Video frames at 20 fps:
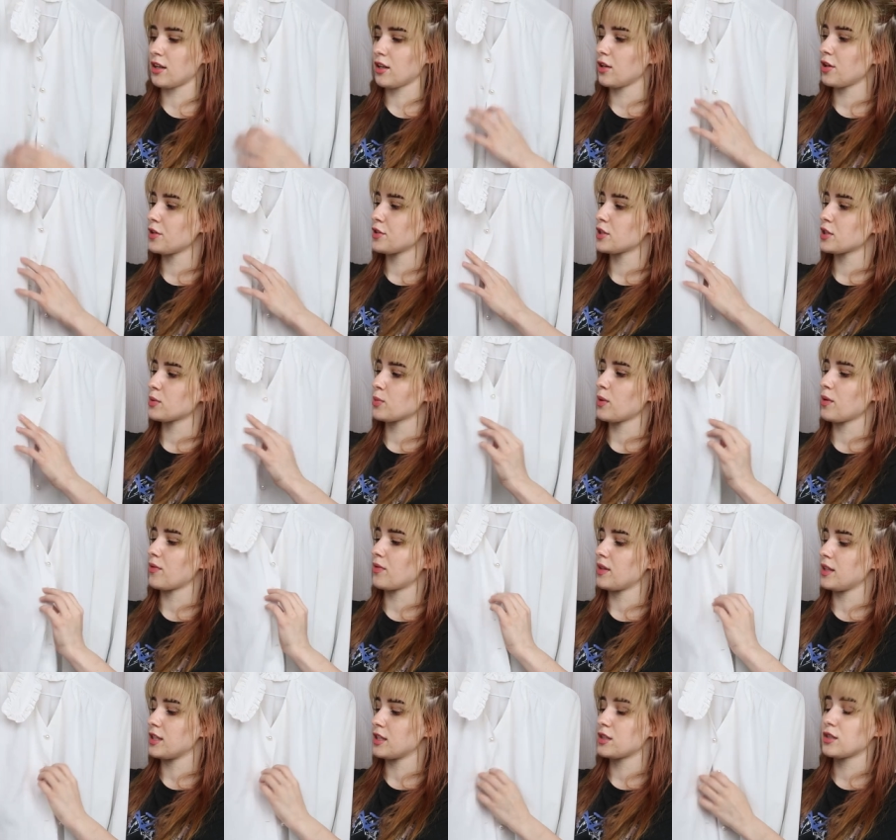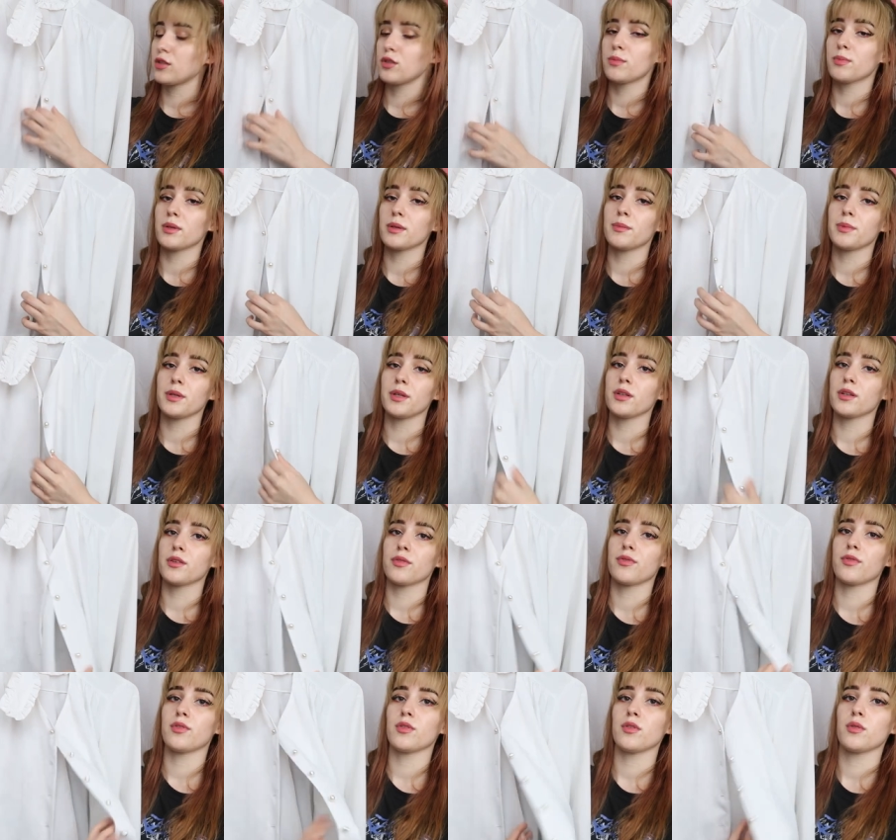closes with these super
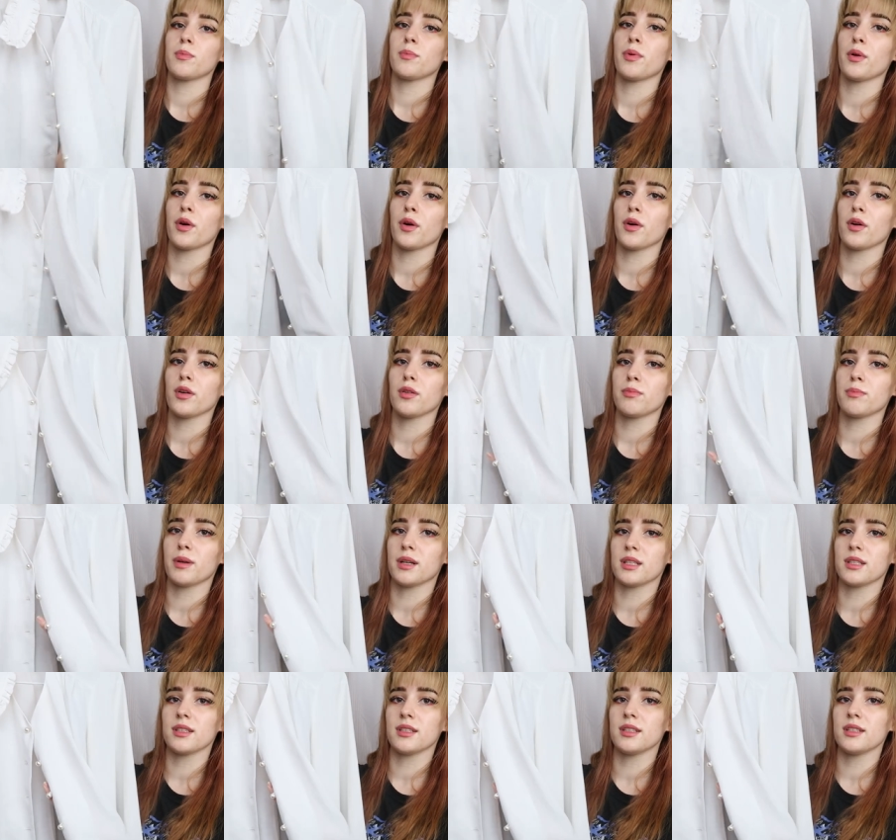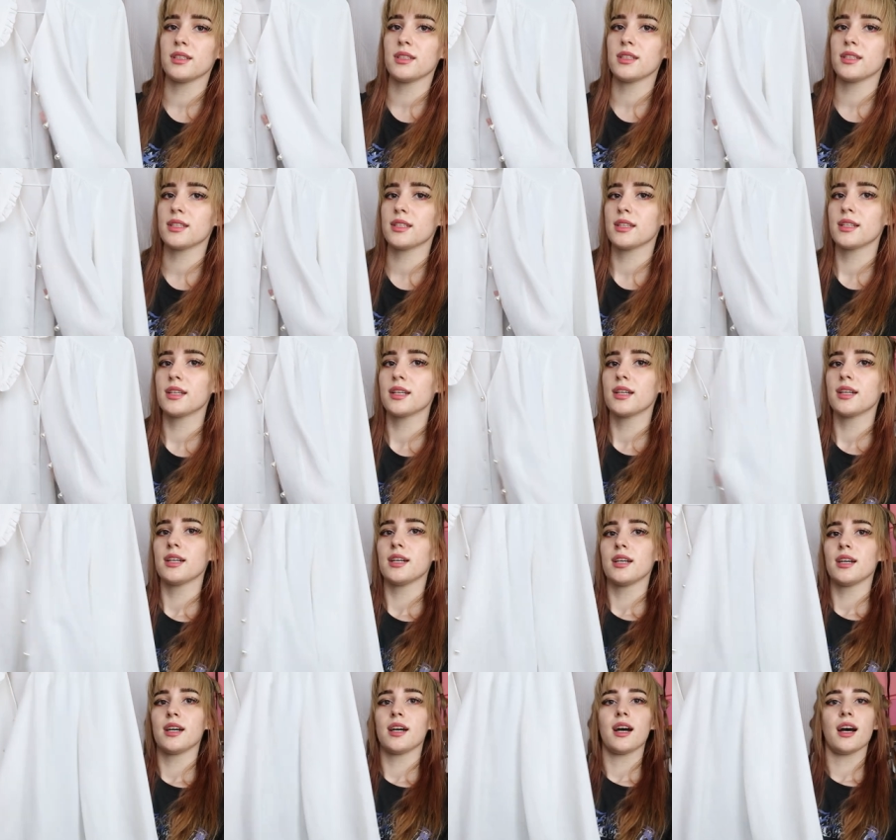beautiful pearl buttons
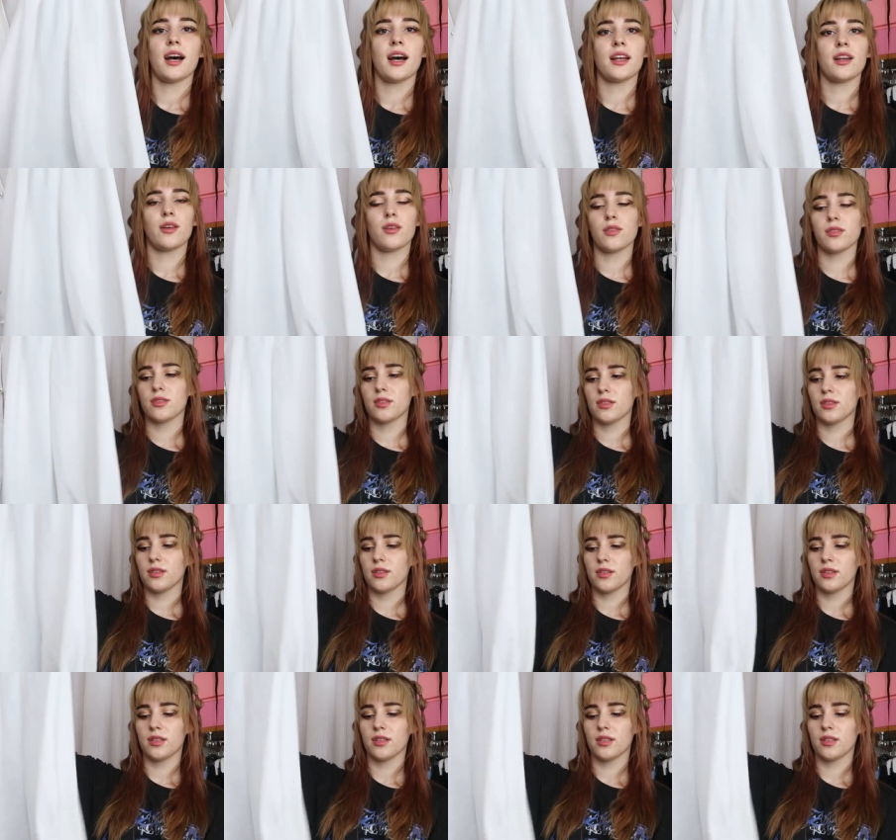and also